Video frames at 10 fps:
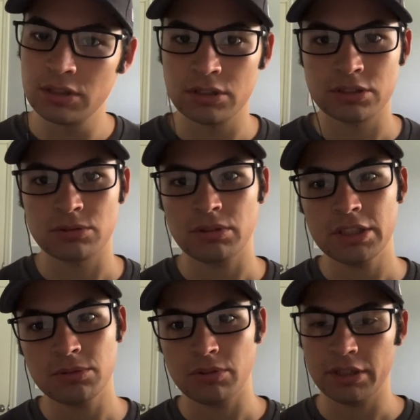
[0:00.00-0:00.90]

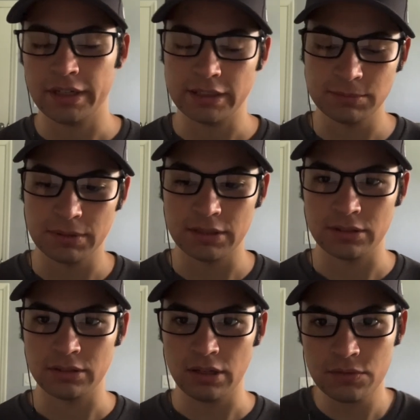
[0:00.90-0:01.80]
2020 has
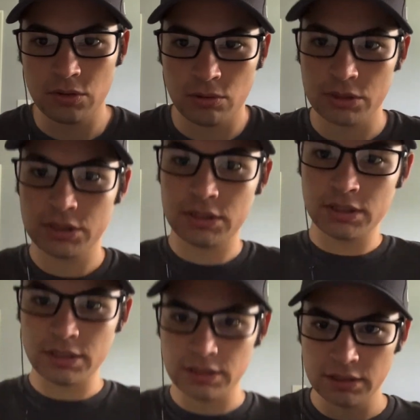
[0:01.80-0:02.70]
been, of course,